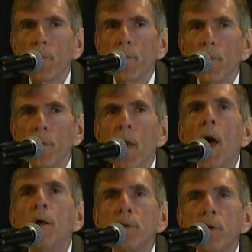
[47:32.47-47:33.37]

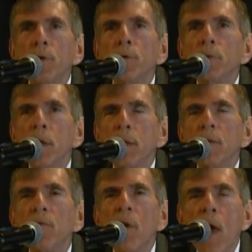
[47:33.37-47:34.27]
not use any
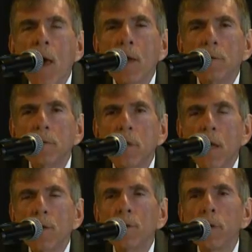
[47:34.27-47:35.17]
facts
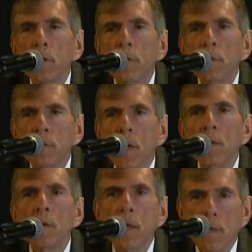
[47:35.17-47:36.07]
that could lead to his
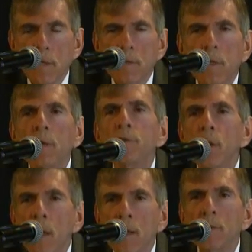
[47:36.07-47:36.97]
identity, such
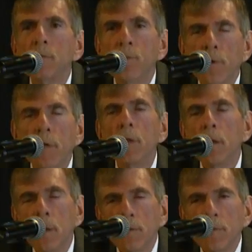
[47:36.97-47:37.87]
as where he
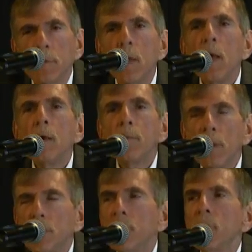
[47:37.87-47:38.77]
lives,
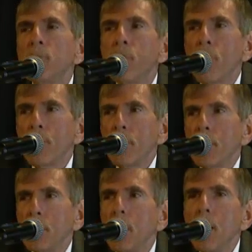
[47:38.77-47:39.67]
place of employment,